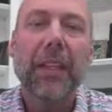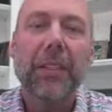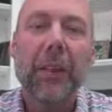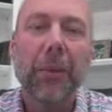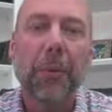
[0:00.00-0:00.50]

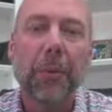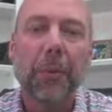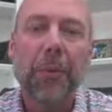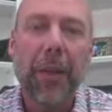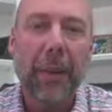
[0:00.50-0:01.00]
So
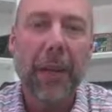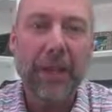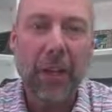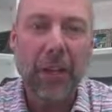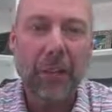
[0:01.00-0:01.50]
everybody
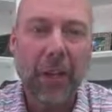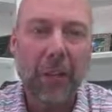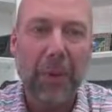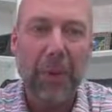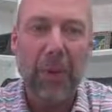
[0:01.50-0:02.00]
talks about the
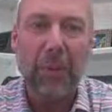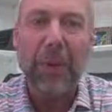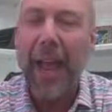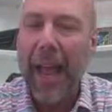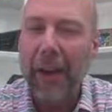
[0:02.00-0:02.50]
BRRRR,
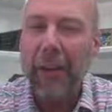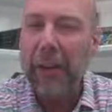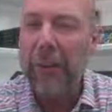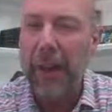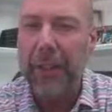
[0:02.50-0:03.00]
but how do
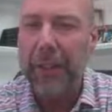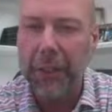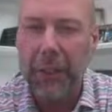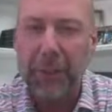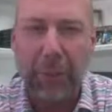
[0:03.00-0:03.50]
you find a
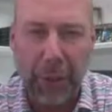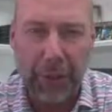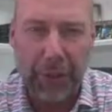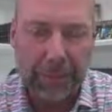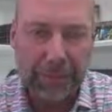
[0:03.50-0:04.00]
good
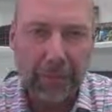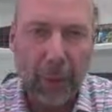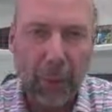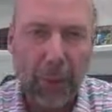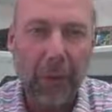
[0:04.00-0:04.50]

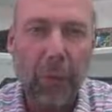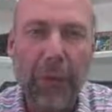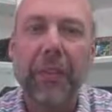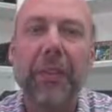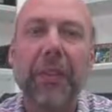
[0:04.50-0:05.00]
BRRRR? Well,
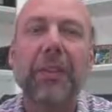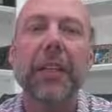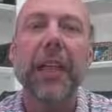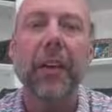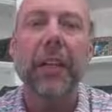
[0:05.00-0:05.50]
within the
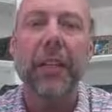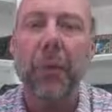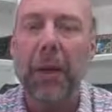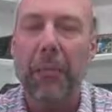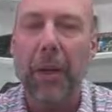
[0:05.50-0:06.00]
area you
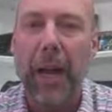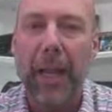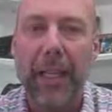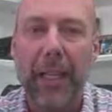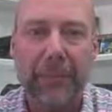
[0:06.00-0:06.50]
want to buy
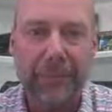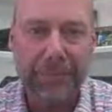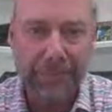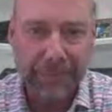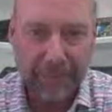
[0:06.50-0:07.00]
in,
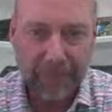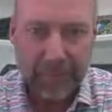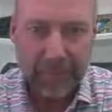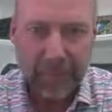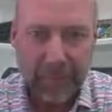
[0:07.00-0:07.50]

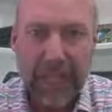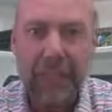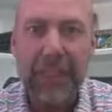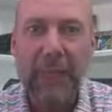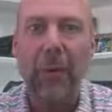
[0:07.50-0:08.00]
and
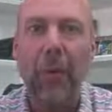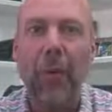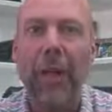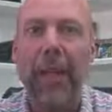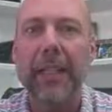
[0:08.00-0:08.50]
this, by the
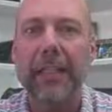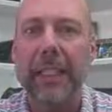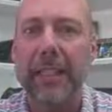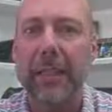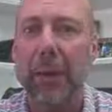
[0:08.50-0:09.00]
way, is
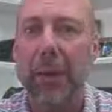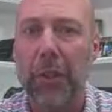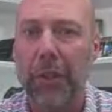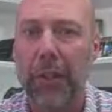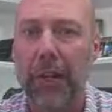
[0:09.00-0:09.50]
the
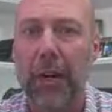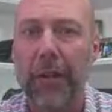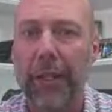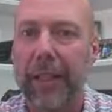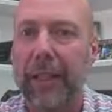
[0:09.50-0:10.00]
Berclair
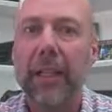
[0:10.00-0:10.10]
area.